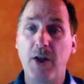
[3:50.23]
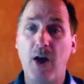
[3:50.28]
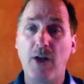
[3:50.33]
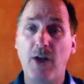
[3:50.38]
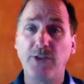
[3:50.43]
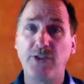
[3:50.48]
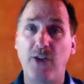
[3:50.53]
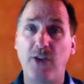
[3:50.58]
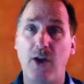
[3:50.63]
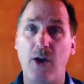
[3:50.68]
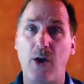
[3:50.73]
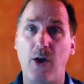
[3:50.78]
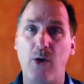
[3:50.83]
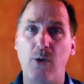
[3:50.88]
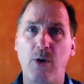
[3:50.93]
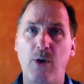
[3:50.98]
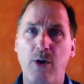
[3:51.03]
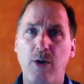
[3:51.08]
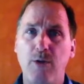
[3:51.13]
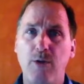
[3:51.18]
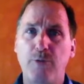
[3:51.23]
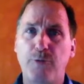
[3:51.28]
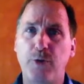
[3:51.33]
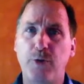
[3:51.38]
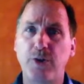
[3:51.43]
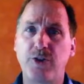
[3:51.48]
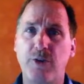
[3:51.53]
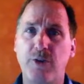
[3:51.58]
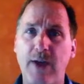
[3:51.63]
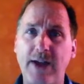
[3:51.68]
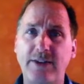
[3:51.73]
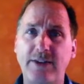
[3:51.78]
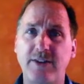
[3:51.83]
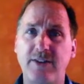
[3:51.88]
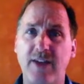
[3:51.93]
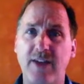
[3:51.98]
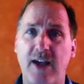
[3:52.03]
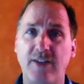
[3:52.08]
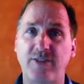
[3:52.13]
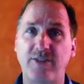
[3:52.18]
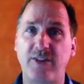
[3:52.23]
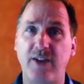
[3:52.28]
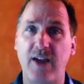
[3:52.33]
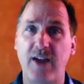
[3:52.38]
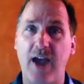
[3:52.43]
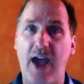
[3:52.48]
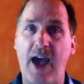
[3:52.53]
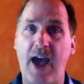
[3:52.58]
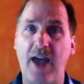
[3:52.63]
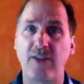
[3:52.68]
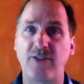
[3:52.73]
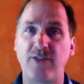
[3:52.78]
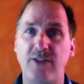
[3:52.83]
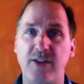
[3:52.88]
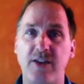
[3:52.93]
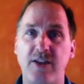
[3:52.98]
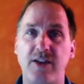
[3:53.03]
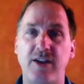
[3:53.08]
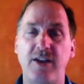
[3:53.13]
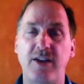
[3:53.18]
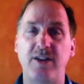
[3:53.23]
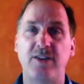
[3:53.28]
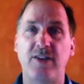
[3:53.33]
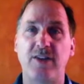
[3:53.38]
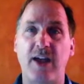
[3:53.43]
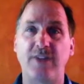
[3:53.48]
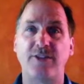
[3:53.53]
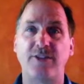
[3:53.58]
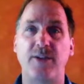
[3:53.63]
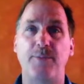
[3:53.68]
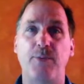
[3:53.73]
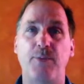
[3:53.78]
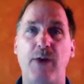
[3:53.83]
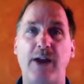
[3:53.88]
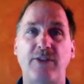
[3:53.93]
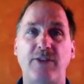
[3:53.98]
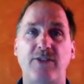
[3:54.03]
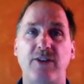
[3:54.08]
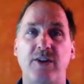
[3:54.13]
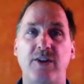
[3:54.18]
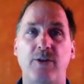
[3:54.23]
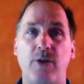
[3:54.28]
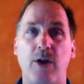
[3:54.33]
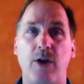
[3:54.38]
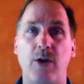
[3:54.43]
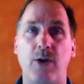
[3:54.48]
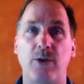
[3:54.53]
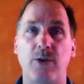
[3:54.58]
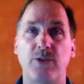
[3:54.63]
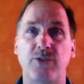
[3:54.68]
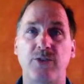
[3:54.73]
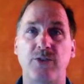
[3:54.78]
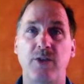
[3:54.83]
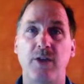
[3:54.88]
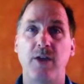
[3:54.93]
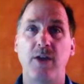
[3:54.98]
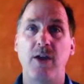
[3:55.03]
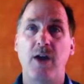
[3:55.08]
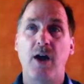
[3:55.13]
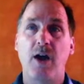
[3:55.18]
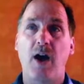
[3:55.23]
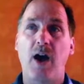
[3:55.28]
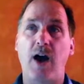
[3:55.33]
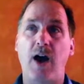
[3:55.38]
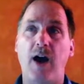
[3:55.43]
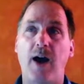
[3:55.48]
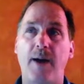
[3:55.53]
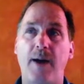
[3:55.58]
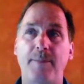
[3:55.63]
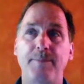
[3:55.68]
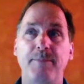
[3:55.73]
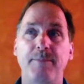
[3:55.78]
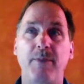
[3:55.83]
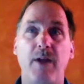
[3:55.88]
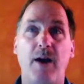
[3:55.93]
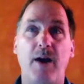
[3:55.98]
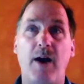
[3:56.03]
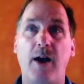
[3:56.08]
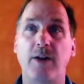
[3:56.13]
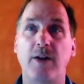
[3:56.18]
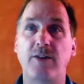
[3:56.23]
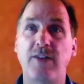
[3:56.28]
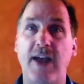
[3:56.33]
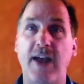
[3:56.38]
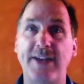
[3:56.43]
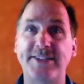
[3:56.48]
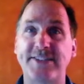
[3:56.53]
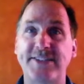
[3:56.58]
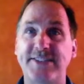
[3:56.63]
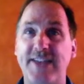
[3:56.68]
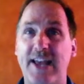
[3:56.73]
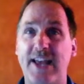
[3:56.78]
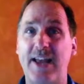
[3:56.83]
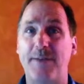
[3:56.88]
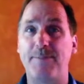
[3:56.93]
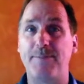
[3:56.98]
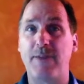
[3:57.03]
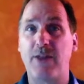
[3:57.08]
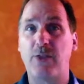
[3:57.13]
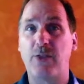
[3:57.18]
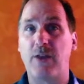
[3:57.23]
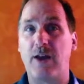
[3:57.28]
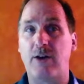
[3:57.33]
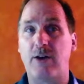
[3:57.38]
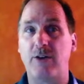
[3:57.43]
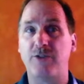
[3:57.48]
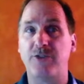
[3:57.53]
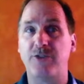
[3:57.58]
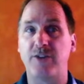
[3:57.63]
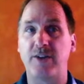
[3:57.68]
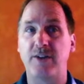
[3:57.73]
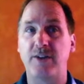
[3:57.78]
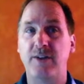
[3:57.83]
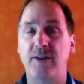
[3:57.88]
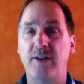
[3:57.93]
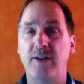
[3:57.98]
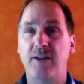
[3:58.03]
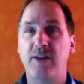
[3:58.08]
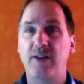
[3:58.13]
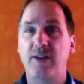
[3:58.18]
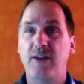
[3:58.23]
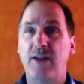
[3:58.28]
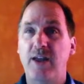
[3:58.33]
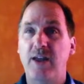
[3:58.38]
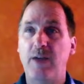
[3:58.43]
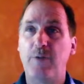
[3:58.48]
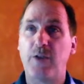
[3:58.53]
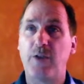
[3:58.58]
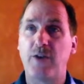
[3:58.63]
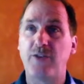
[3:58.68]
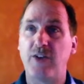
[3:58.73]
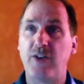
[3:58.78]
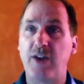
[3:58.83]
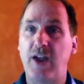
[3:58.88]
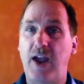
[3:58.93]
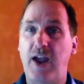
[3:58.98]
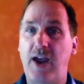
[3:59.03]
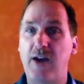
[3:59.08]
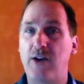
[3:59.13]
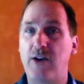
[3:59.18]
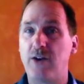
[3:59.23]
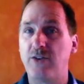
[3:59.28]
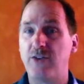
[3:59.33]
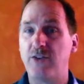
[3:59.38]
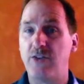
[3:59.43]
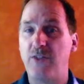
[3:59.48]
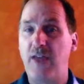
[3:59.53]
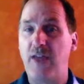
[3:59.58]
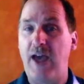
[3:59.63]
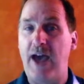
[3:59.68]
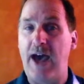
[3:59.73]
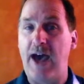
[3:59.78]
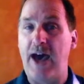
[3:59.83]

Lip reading: but also for directed testing, as the test complexity grows, our test setup methodology, if there's any errors in